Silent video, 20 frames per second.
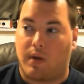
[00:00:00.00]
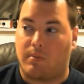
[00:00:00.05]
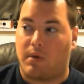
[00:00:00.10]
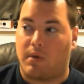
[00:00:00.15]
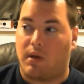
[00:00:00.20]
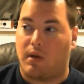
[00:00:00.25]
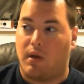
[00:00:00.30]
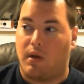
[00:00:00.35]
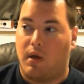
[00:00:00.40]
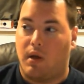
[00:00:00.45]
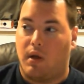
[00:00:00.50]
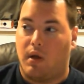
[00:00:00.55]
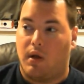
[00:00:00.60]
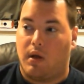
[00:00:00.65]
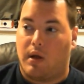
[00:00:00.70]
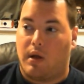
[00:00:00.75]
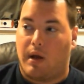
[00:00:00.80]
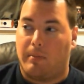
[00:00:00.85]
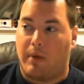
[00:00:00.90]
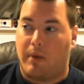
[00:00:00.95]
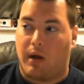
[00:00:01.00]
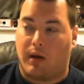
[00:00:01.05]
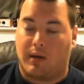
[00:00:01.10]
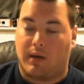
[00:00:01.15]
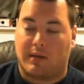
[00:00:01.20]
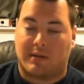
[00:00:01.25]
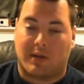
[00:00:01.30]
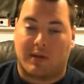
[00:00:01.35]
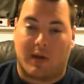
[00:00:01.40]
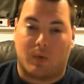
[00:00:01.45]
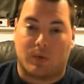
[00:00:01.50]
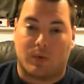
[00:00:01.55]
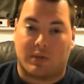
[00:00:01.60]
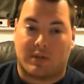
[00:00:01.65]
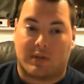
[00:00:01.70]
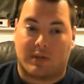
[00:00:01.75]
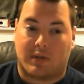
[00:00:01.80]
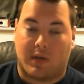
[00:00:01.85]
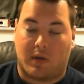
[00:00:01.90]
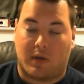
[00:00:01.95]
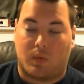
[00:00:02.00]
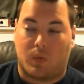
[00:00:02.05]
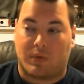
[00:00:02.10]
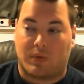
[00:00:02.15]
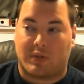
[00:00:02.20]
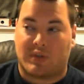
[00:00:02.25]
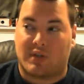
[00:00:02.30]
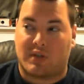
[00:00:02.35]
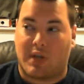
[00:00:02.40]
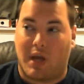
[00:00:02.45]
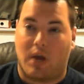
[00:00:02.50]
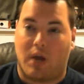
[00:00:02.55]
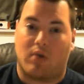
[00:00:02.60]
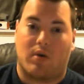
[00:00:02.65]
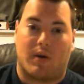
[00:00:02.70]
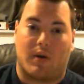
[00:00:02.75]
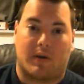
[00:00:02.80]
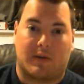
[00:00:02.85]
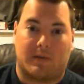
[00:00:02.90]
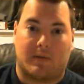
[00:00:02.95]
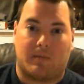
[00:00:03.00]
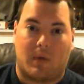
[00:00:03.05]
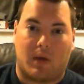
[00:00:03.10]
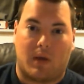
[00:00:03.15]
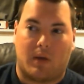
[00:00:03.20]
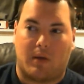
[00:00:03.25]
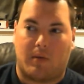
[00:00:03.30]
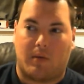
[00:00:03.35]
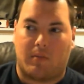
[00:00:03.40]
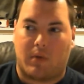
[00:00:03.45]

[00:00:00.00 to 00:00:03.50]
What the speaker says: I mean, I'm not gonna say it was scary to me.